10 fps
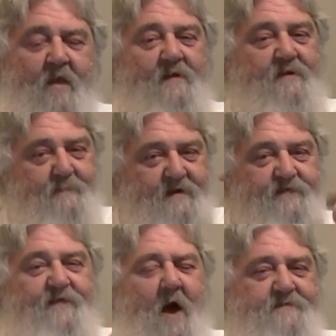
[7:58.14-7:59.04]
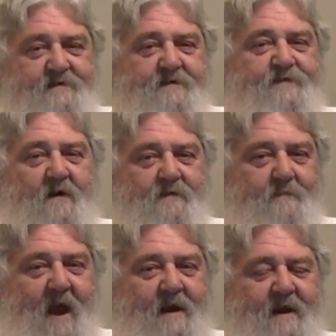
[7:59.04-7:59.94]
A little bit of saltiness on the
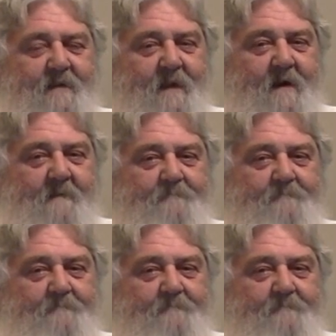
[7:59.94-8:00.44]
back end there.